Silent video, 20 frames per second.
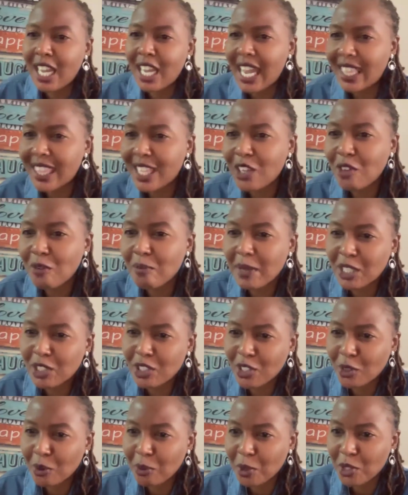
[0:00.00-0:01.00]
I think you
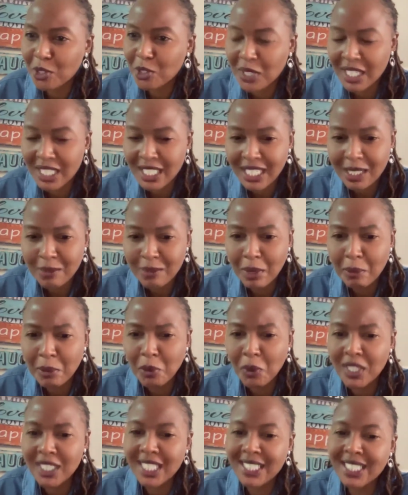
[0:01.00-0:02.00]
mentioned opportunities. Maybe
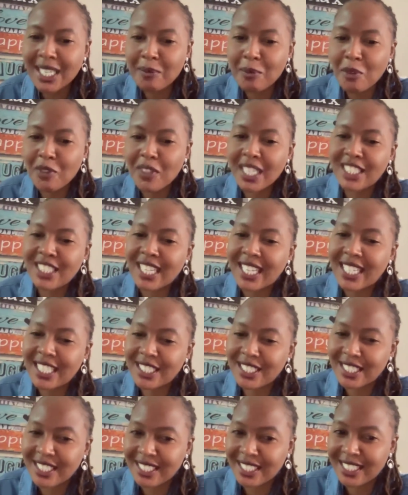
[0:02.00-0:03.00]
what are some of the
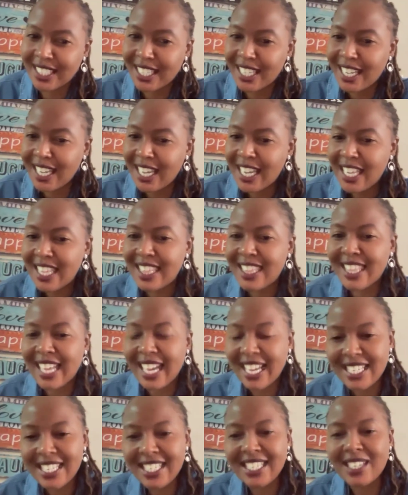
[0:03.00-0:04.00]
challenges
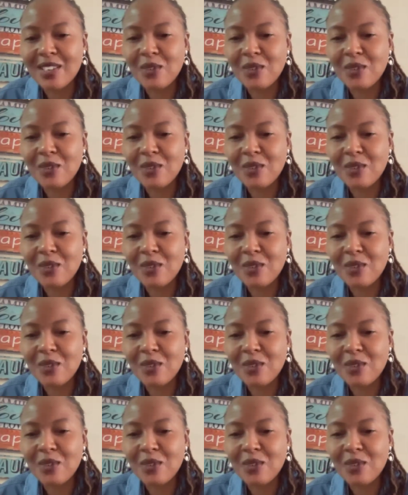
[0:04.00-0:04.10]
that